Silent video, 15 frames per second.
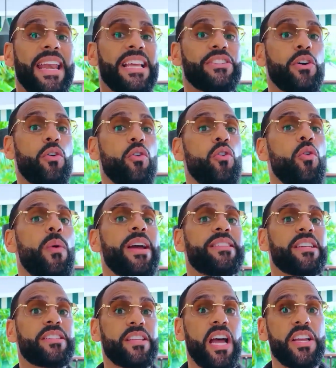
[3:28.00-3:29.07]
there's always
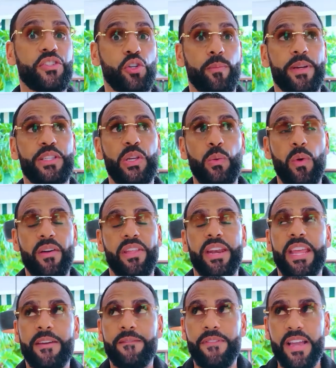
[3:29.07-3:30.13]
a tussle between whether
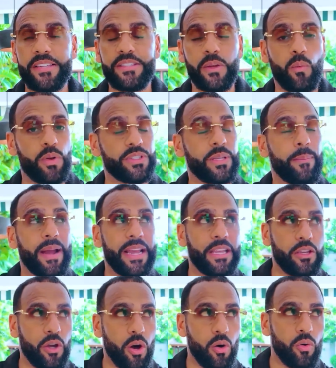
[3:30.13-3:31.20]
the investor wants to buy
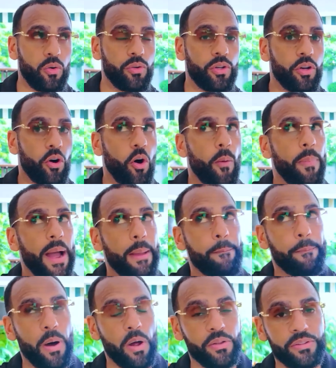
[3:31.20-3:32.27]
gold or buy
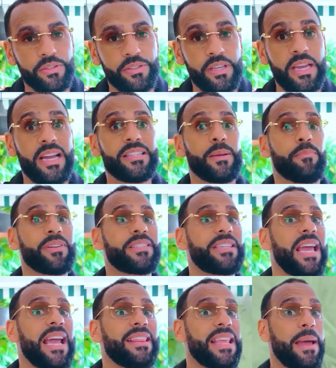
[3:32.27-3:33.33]
bonds to
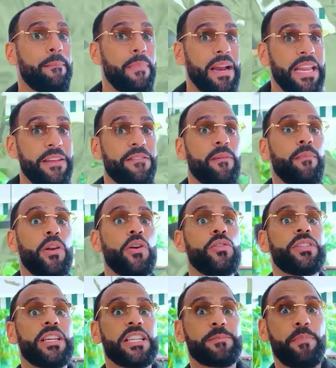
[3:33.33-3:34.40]
protect their money from
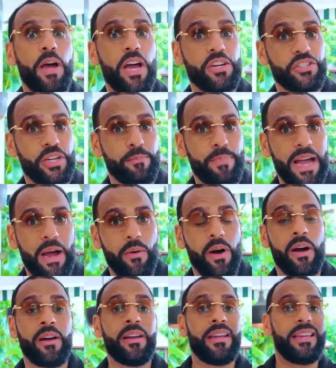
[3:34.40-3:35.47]
losing its purchasing
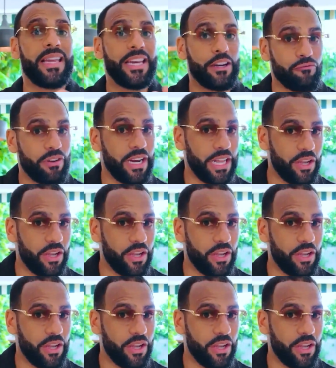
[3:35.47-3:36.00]
power in the real